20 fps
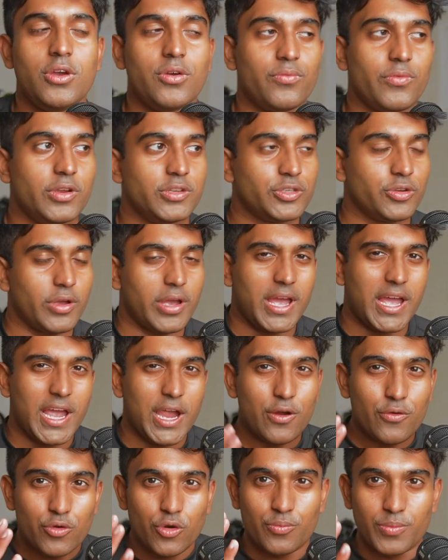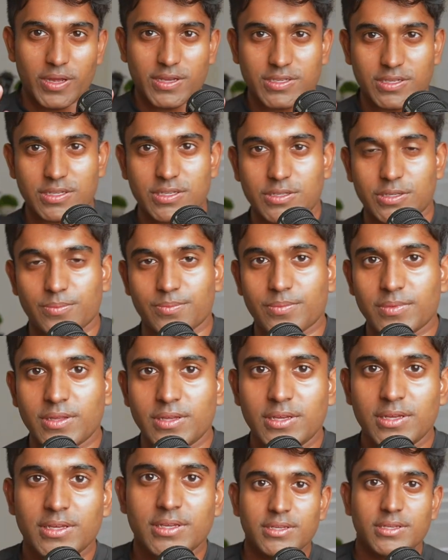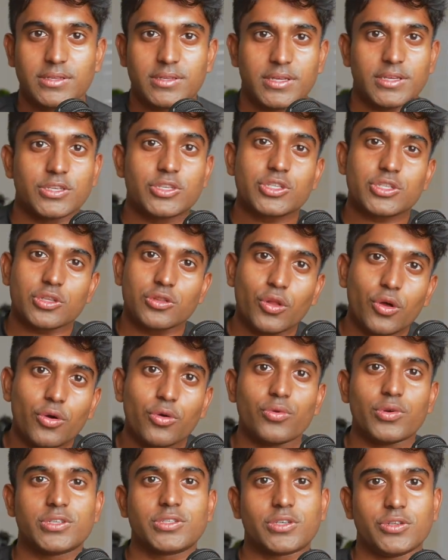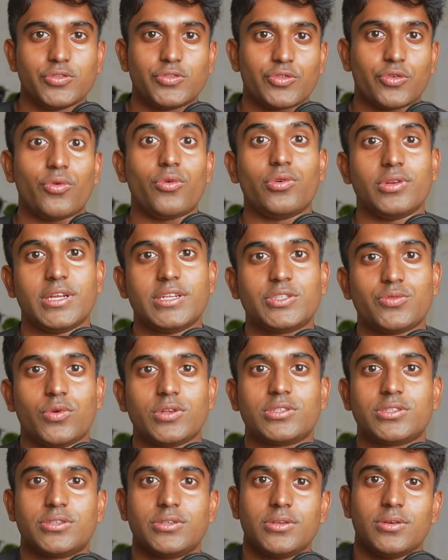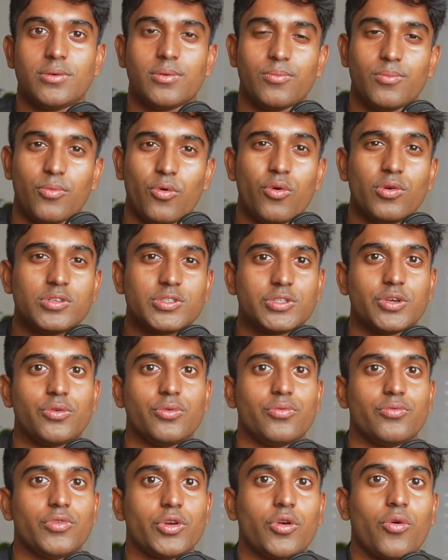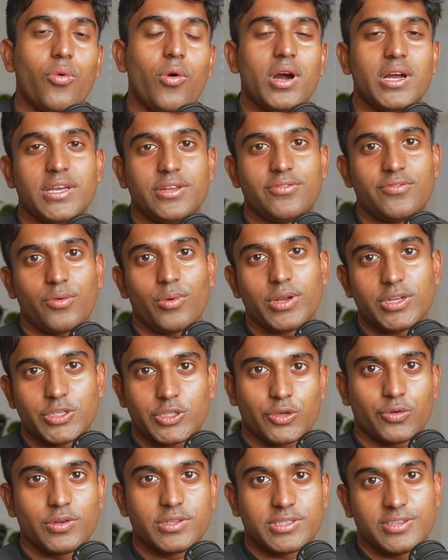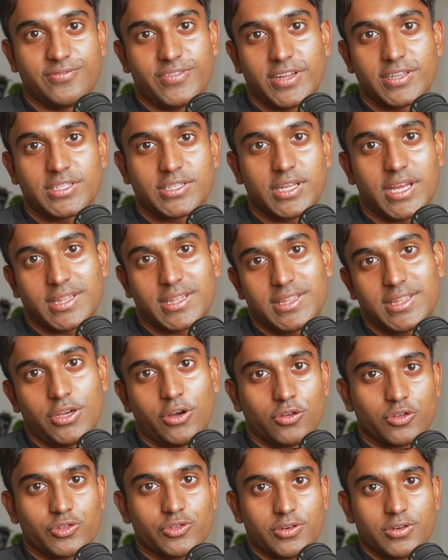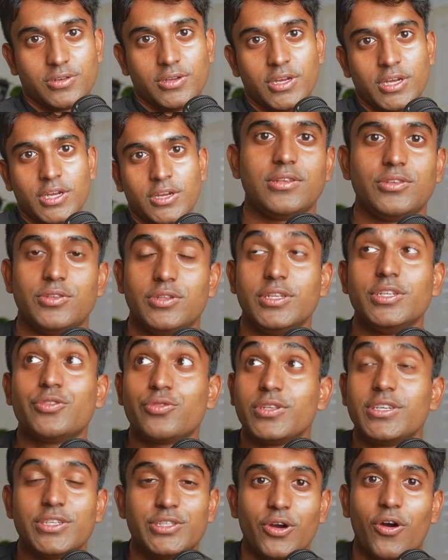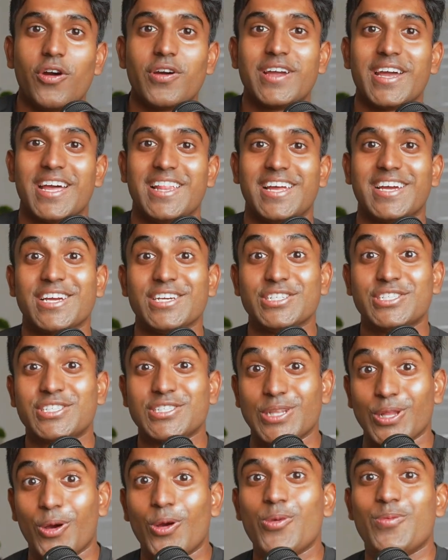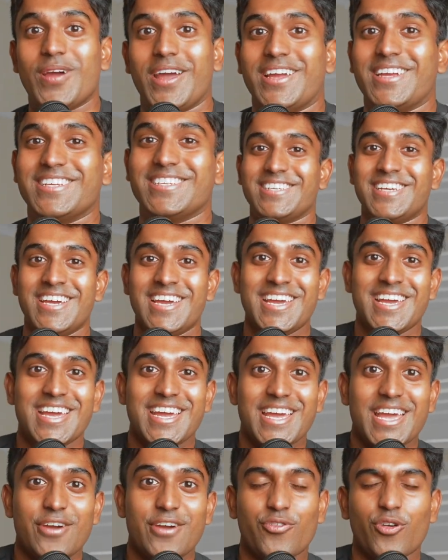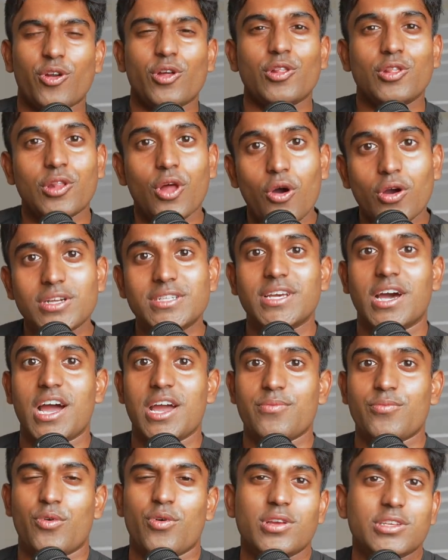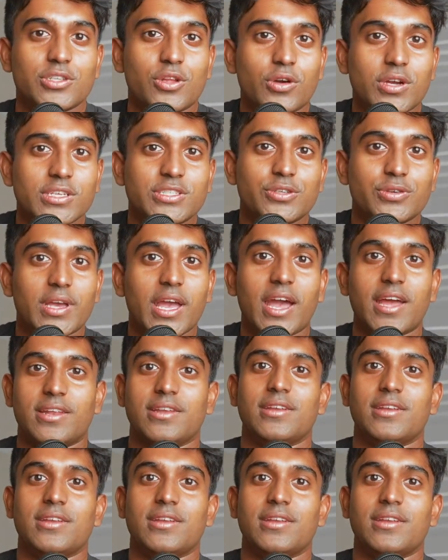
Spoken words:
Whereas your aerobic system is slow, it's controlled. It's what's more so required for endurance events like the Ultra. Literally jog at like a slow pace for a long time, or as long as you can.